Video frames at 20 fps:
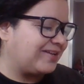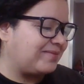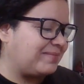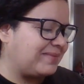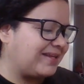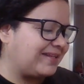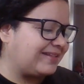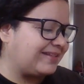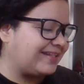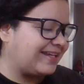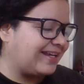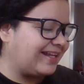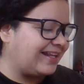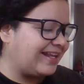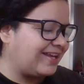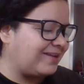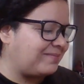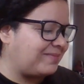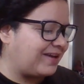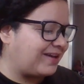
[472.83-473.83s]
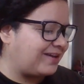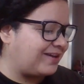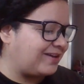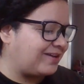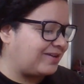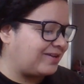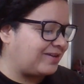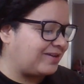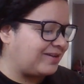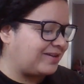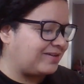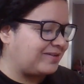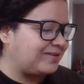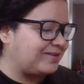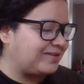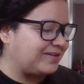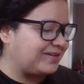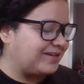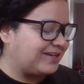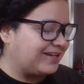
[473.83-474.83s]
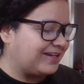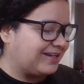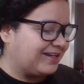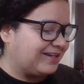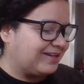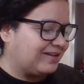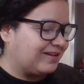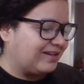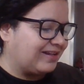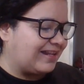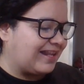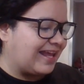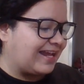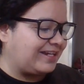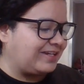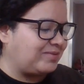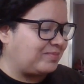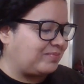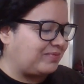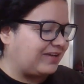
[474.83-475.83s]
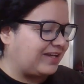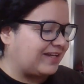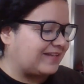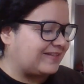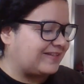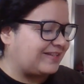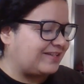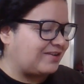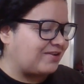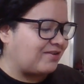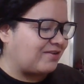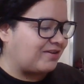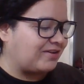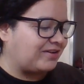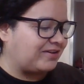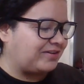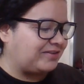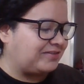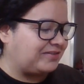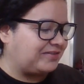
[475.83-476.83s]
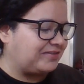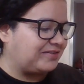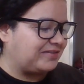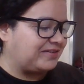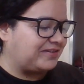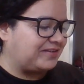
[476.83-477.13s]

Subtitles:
Mandela Lion Brand's yarn.